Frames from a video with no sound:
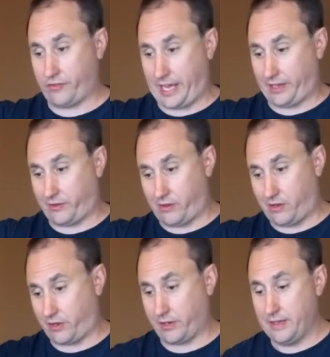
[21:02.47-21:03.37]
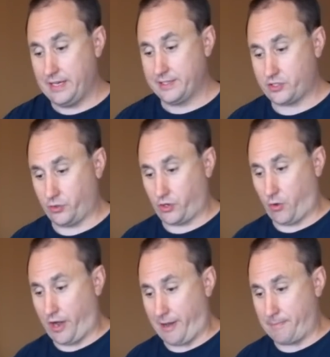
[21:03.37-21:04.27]
day long to
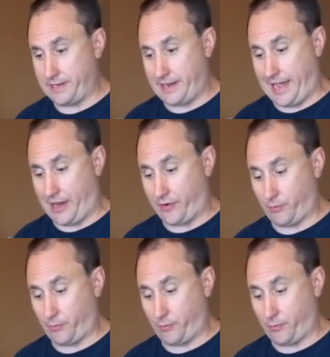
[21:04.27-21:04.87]
go up and down.